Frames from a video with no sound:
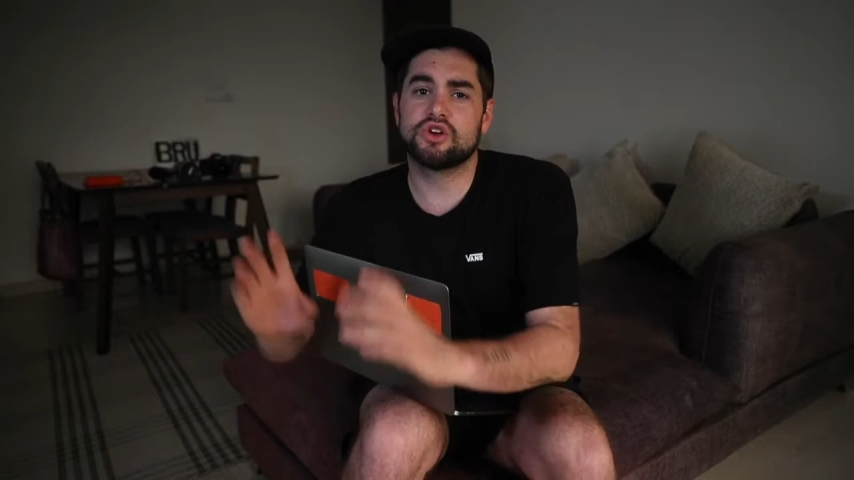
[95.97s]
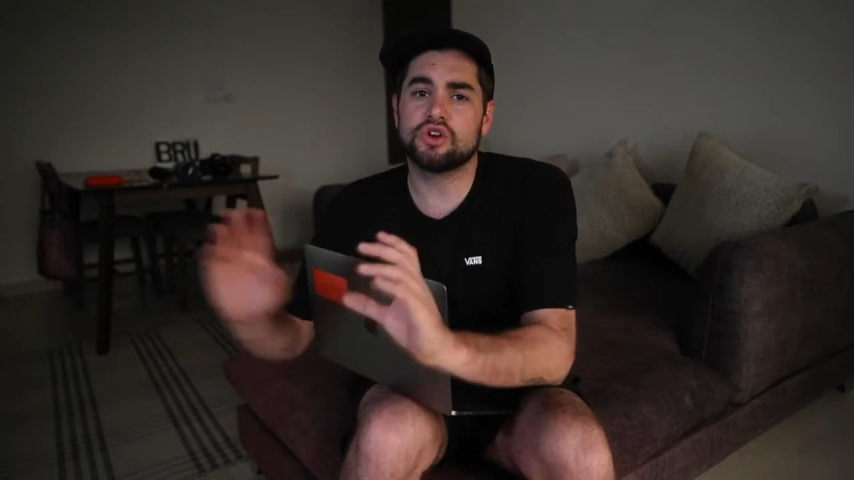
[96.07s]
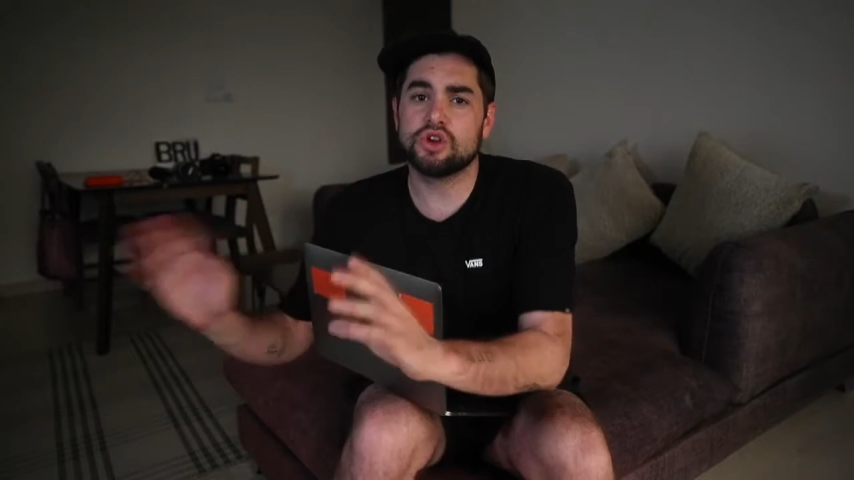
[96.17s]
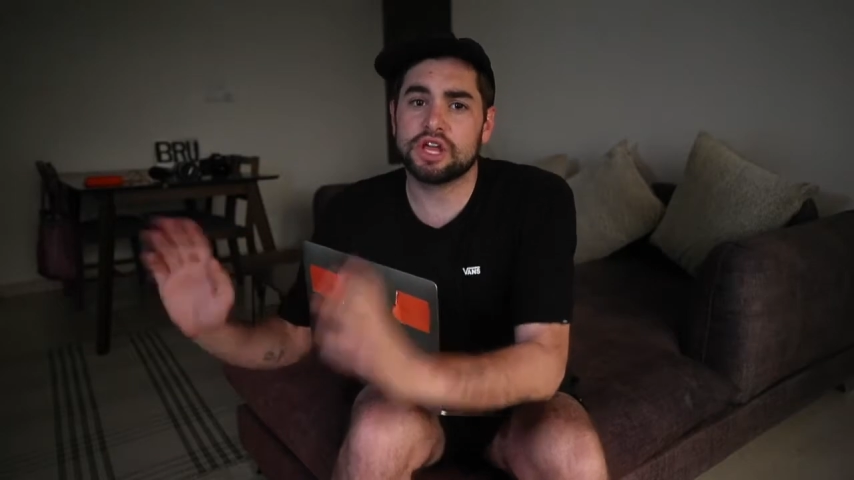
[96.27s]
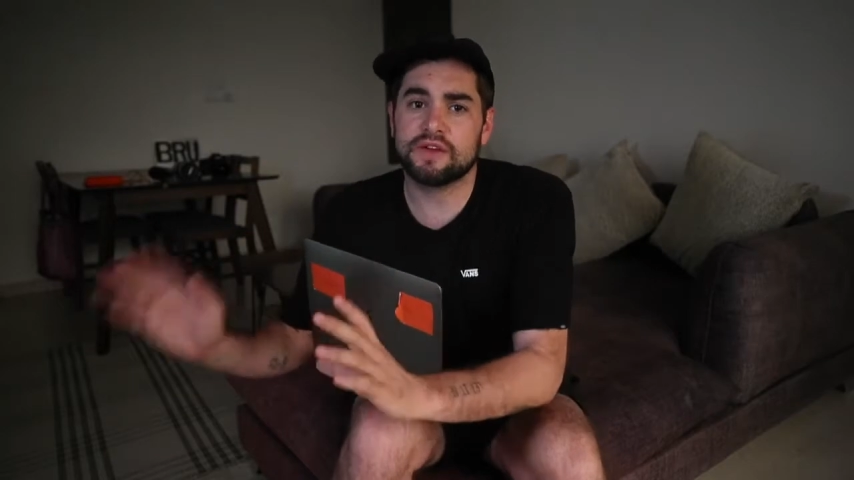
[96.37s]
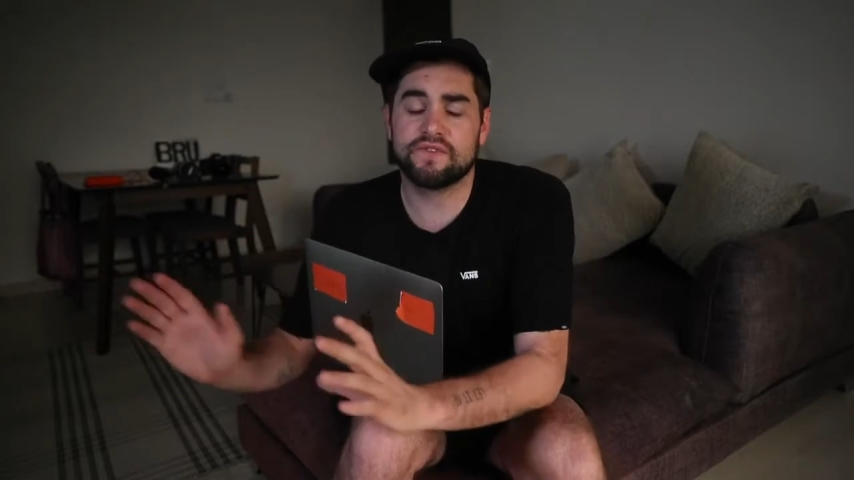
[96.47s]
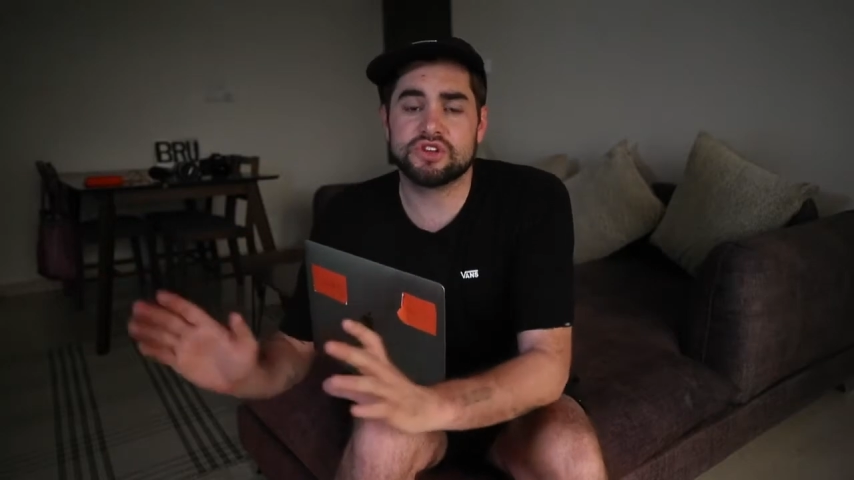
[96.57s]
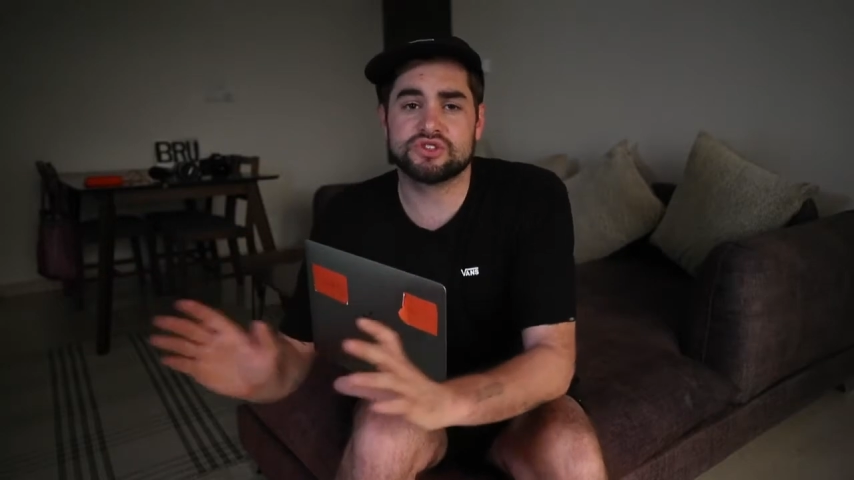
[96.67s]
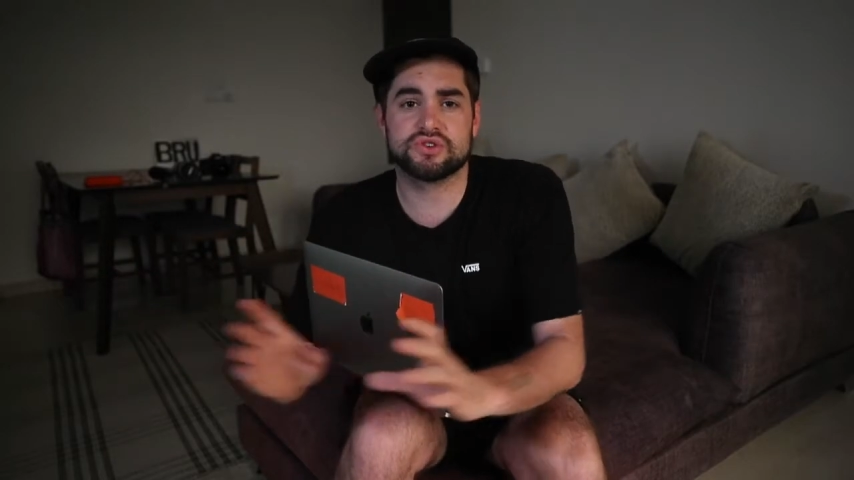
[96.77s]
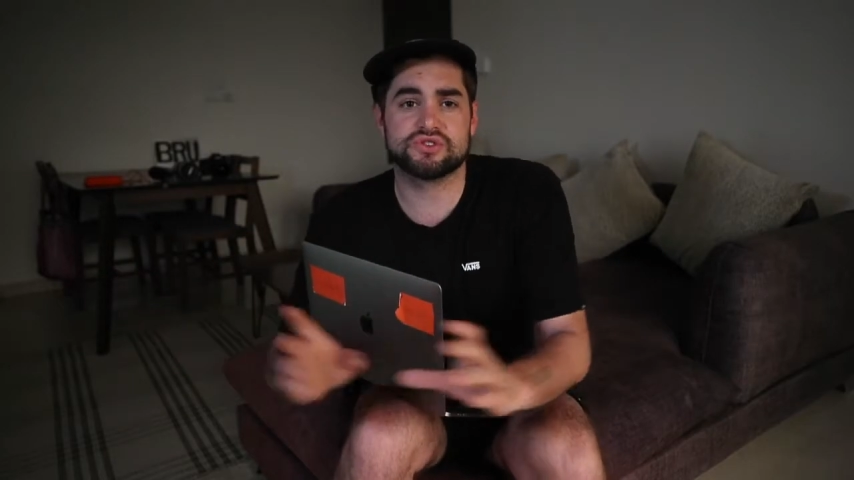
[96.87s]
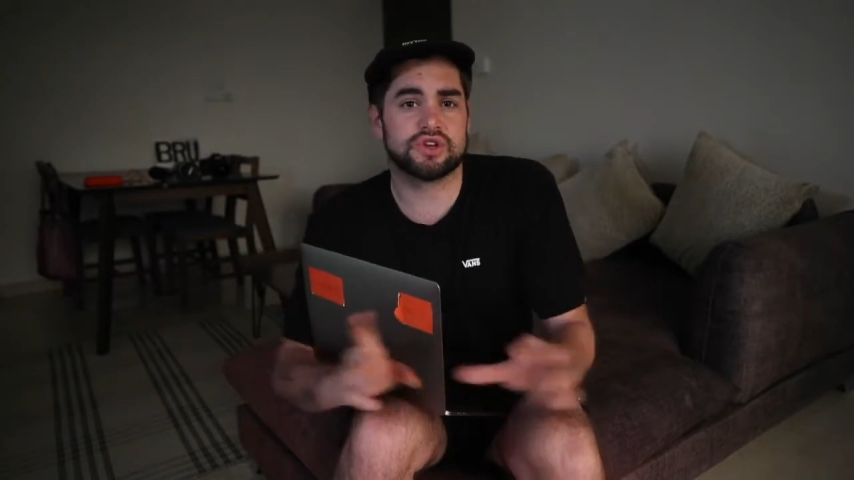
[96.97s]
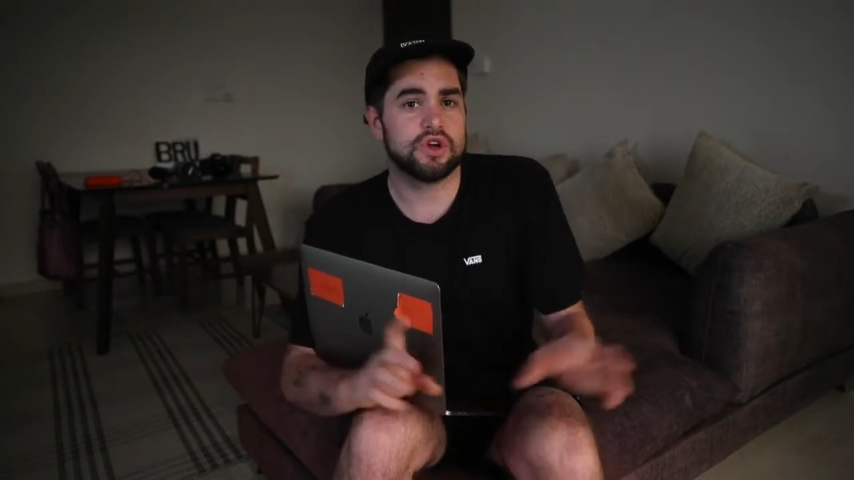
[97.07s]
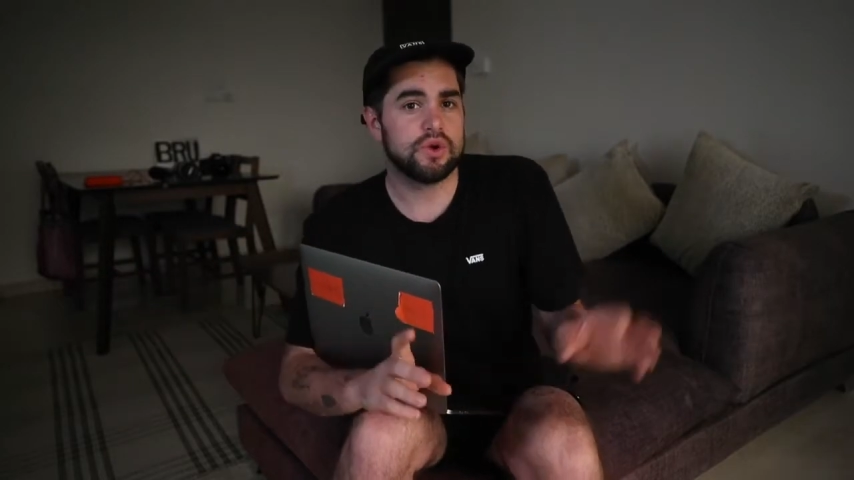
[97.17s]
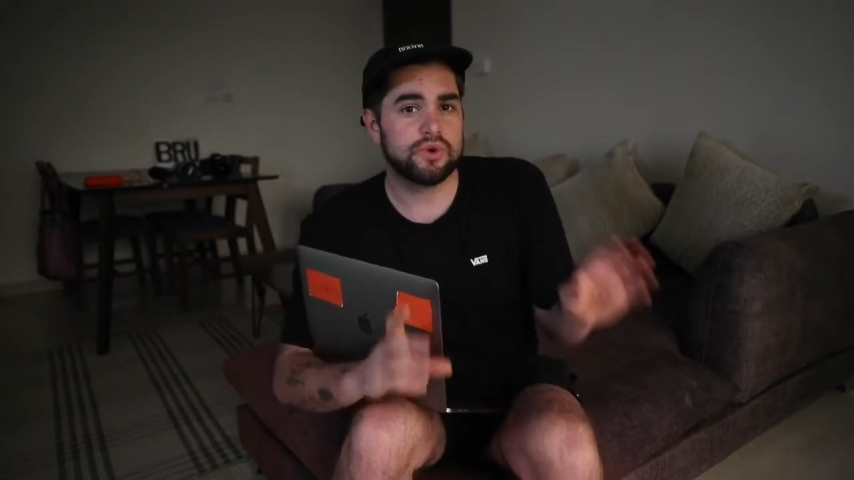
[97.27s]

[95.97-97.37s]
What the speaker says: good-looking visuals